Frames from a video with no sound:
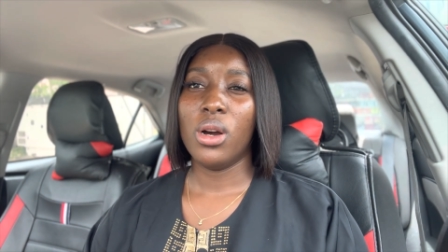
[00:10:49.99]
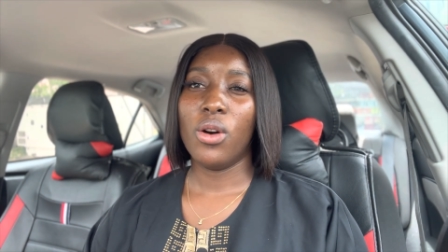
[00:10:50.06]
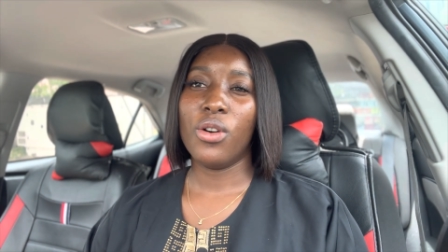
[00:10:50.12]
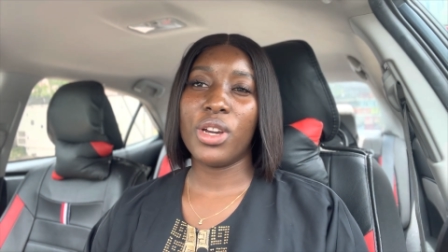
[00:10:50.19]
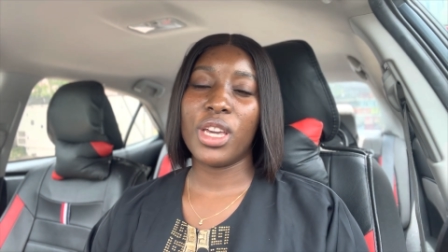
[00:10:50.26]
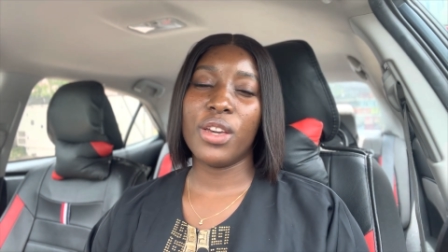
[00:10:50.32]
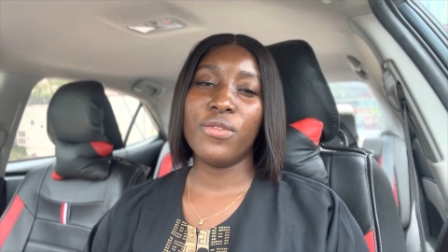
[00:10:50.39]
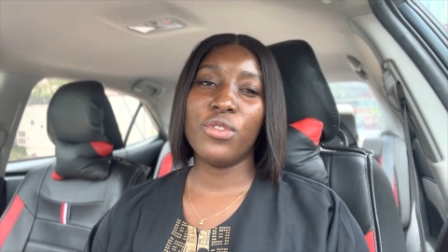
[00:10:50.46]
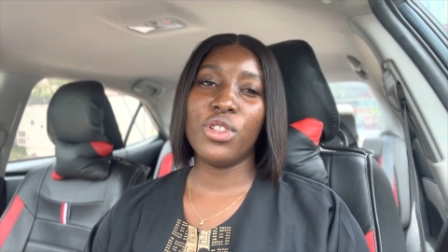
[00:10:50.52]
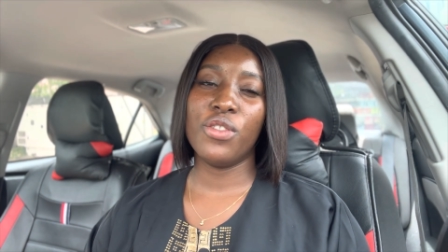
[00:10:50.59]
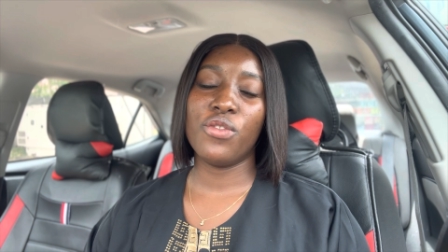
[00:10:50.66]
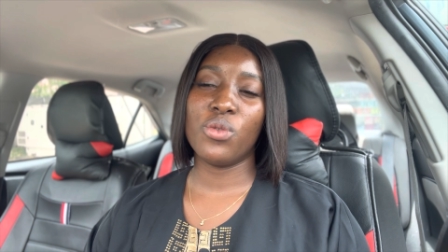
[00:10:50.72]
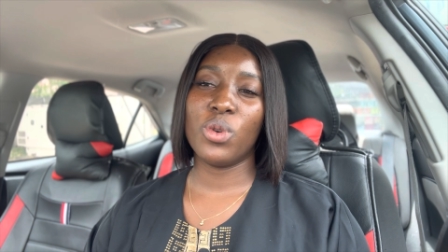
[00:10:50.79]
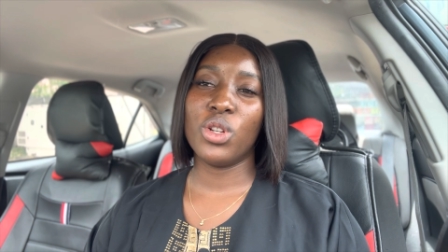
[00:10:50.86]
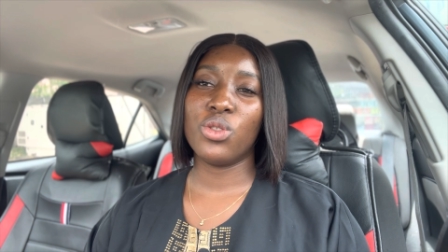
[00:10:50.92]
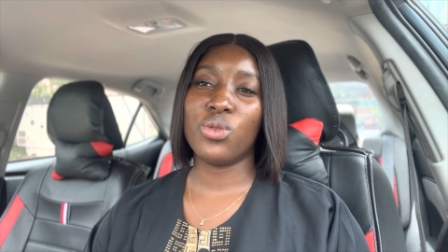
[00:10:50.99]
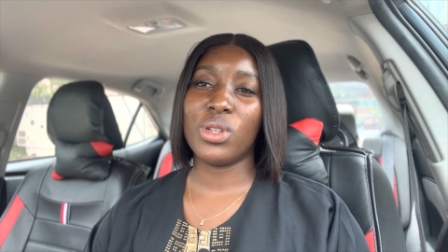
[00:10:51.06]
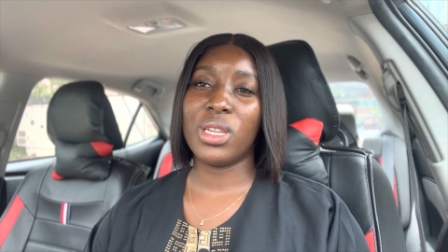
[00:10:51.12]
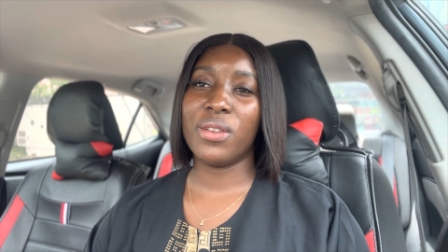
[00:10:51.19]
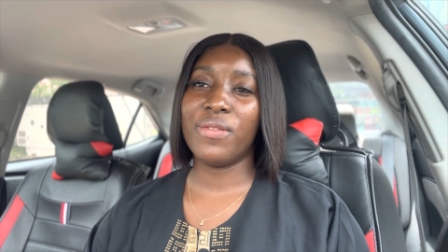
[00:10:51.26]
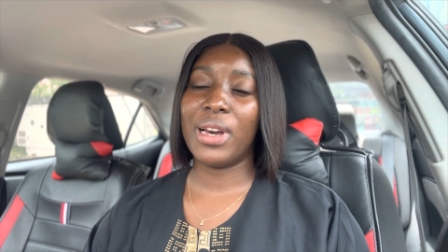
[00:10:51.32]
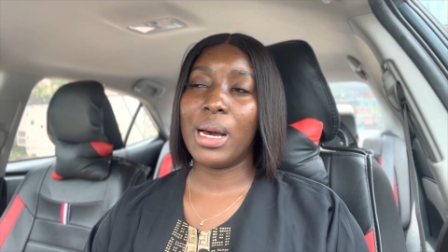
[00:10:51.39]
okay even if you want to
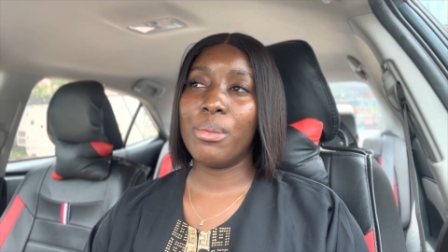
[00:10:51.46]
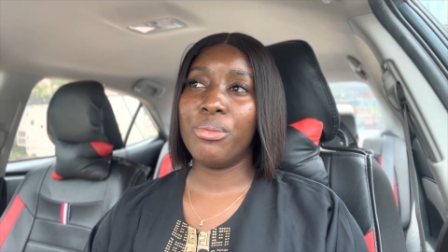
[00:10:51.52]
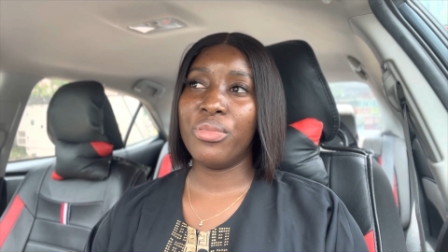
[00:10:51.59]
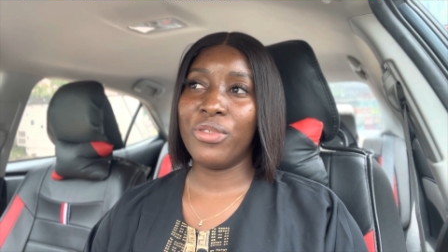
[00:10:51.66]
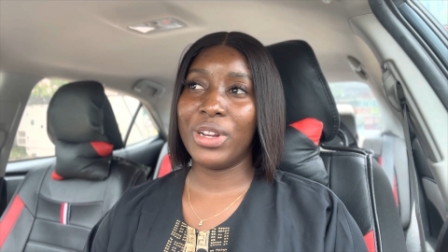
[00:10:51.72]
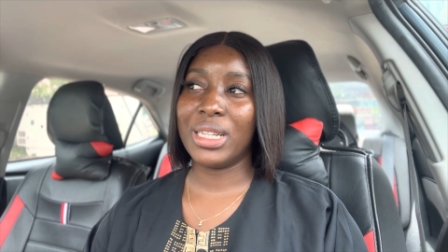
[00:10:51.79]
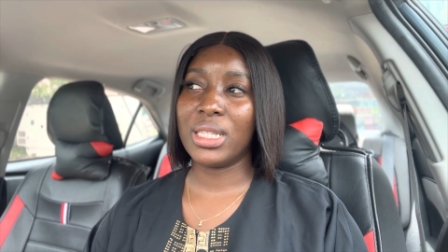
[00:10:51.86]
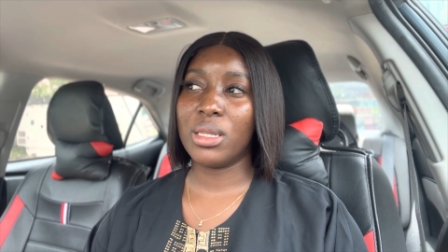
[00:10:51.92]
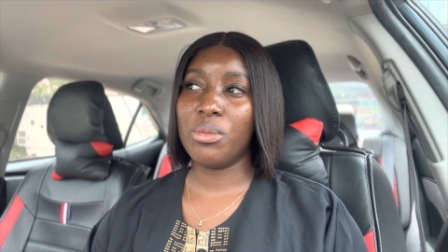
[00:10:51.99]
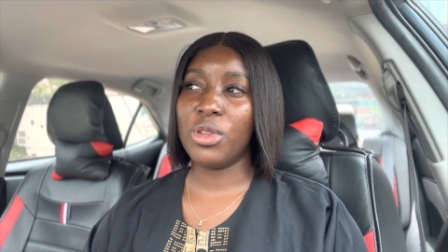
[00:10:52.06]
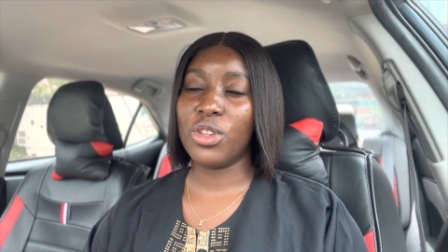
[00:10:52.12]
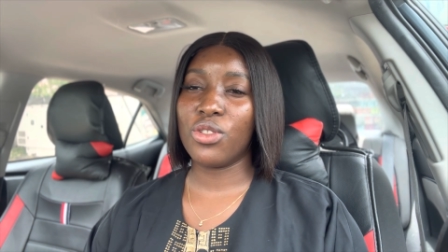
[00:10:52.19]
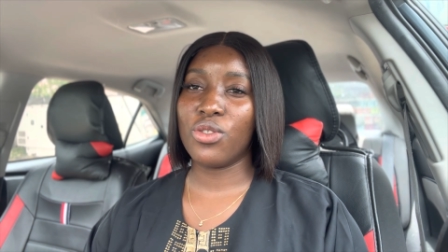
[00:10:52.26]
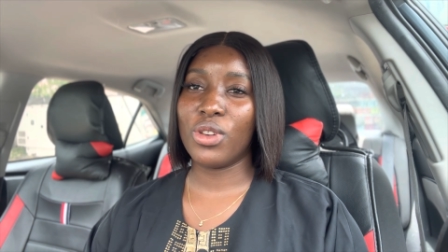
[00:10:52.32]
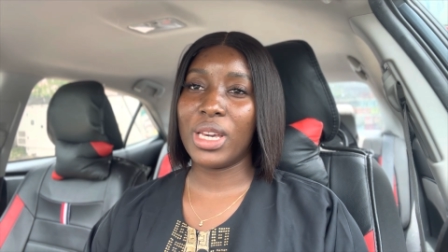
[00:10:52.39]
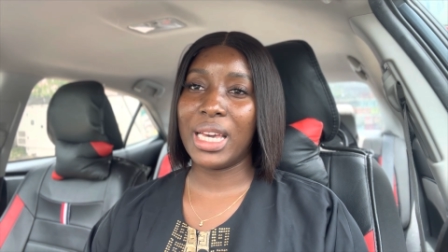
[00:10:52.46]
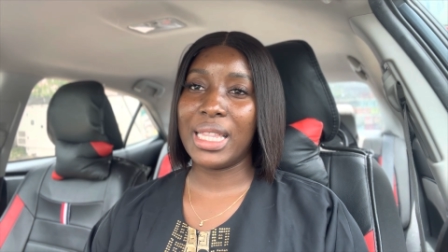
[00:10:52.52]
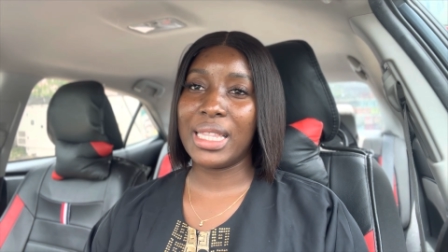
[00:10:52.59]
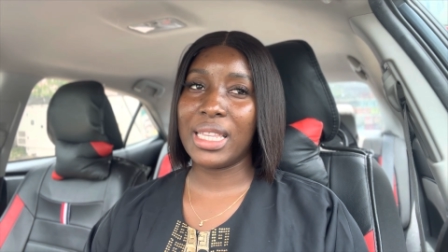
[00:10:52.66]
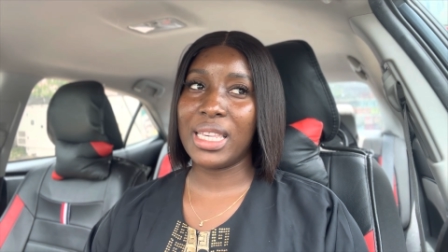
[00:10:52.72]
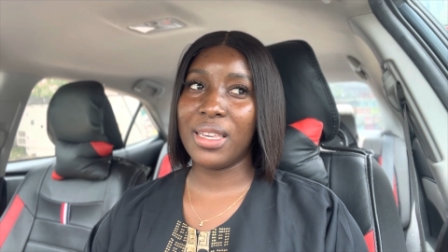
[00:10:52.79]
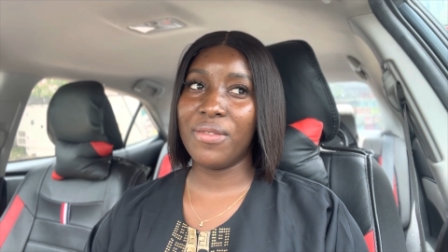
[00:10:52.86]
give her breast milk you
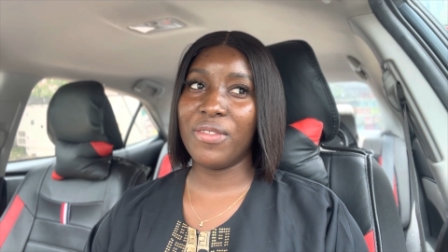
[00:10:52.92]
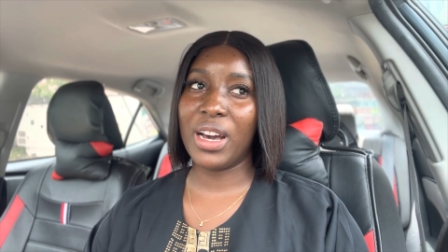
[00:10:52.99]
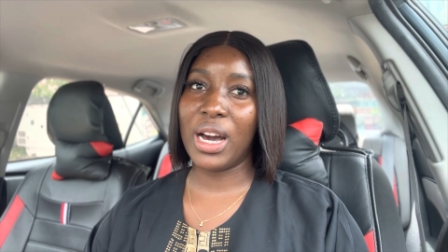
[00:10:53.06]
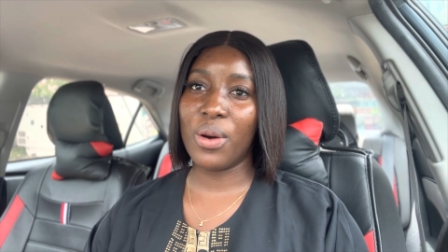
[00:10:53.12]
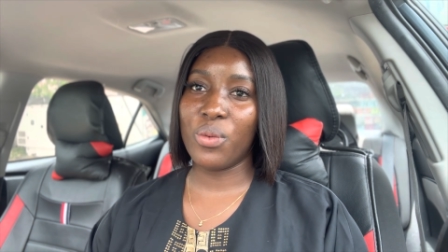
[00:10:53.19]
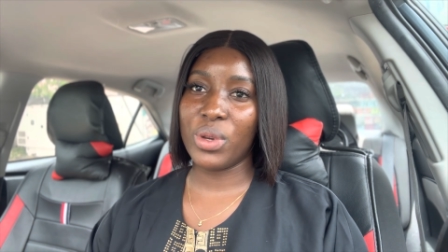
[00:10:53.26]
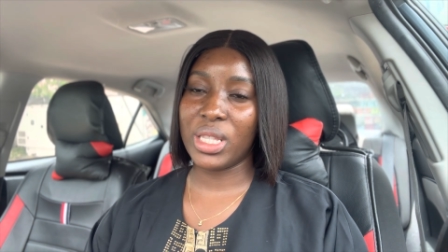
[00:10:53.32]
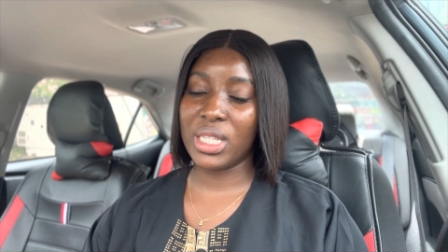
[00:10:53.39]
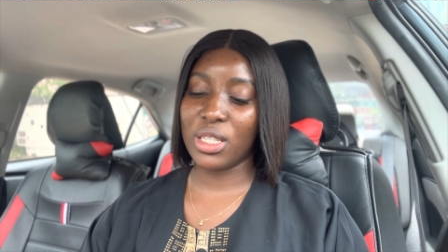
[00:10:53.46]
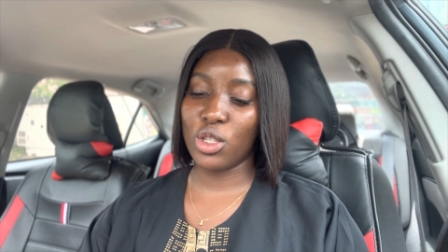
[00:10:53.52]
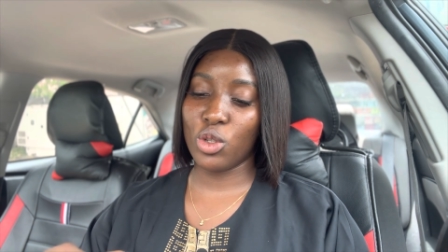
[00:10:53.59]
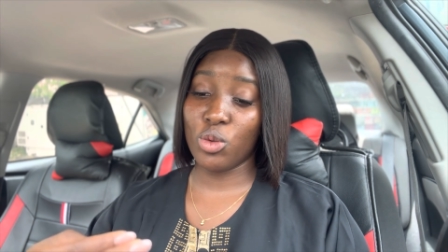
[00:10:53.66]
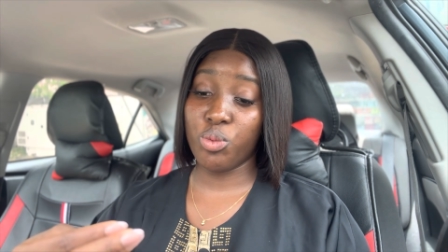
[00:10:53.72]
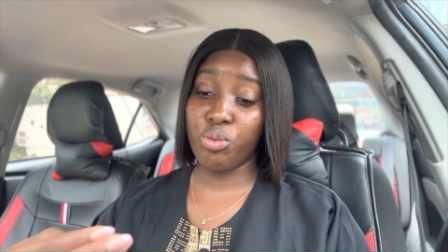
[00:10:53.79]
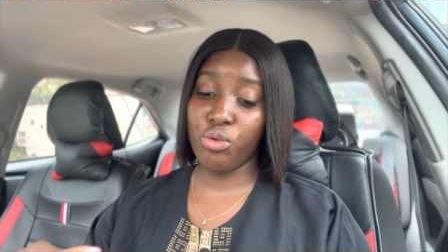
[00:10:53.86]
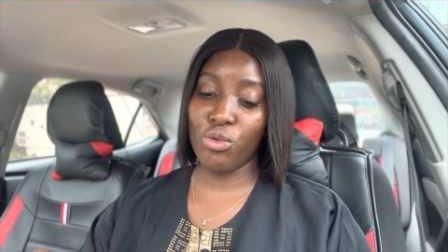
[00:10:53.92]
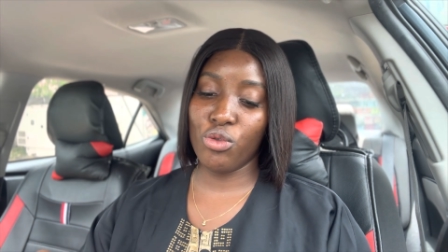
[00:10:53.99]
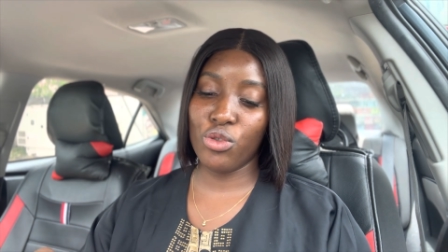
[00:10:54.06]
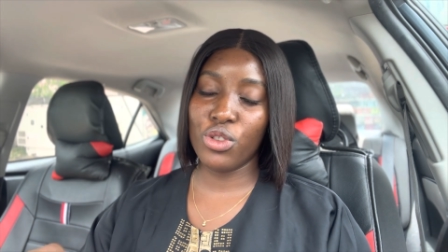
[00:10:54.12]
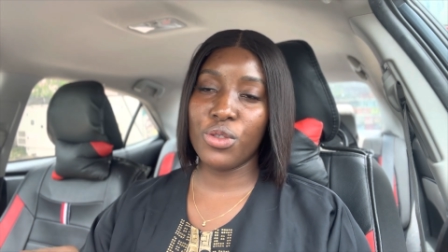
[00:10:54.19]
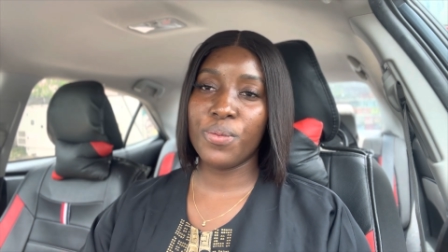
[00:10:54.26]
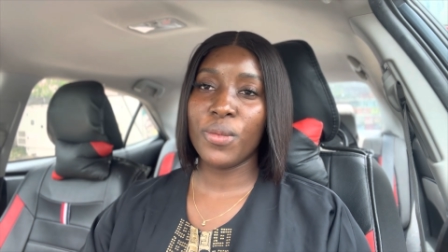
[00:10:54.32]
can give her with
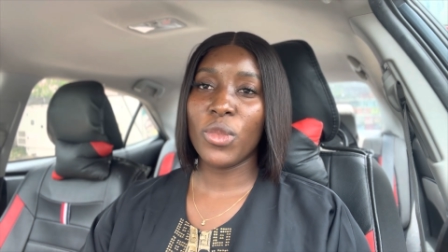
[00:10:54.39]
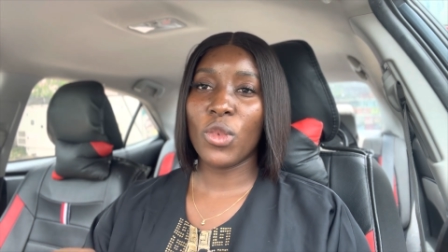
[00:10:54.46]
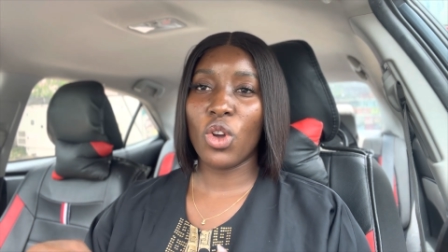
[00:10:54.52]
spoon